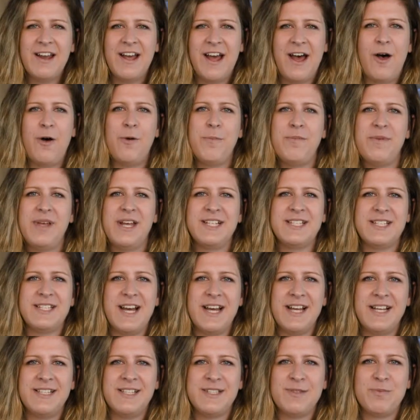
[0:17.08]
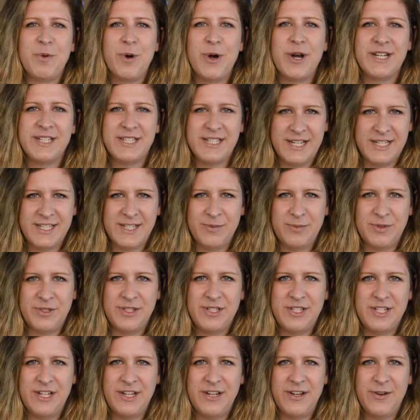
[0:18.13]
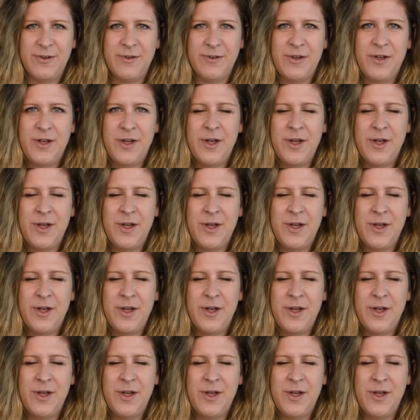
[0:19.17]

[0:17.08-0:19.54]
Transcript: to help make science more accessible to you,